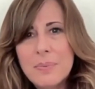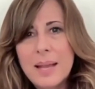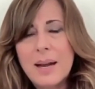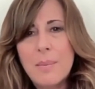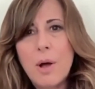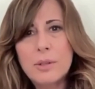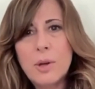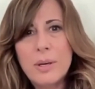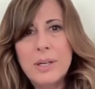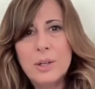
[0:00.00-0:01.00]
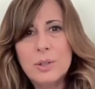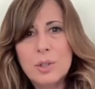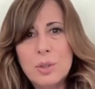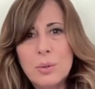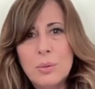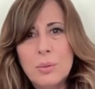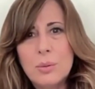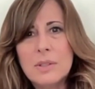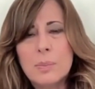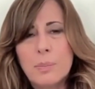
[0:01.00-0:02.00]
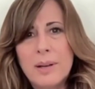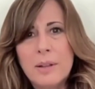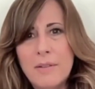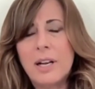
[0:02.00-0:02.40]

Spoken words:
And I'm also here to spread love